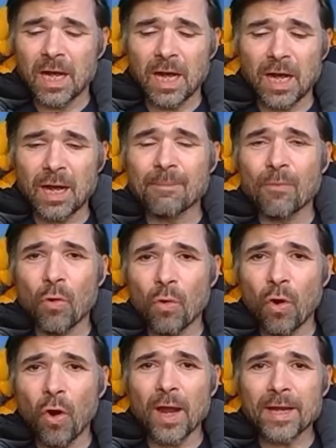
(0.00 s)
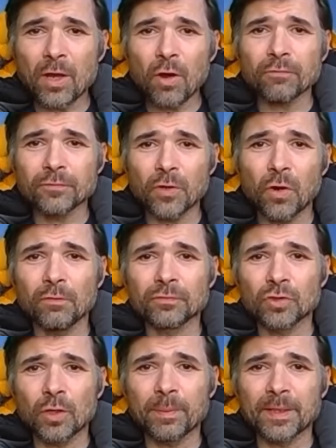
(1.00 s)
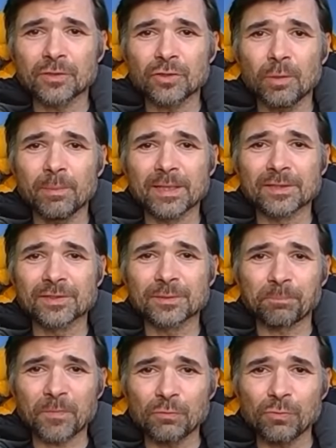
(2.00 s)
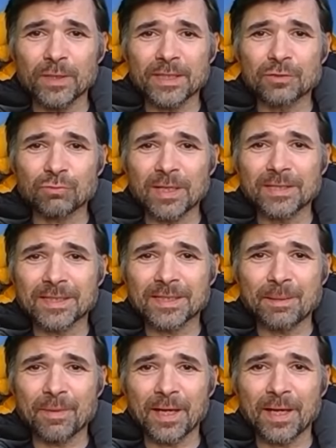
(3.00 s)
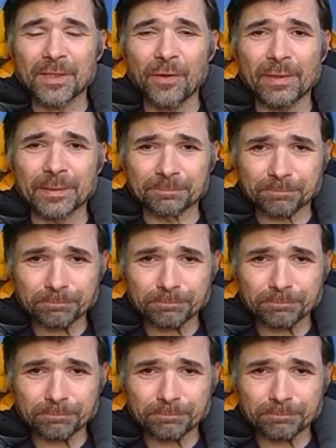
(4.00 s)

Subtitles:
or any off-topic comments. Really great to keep that going.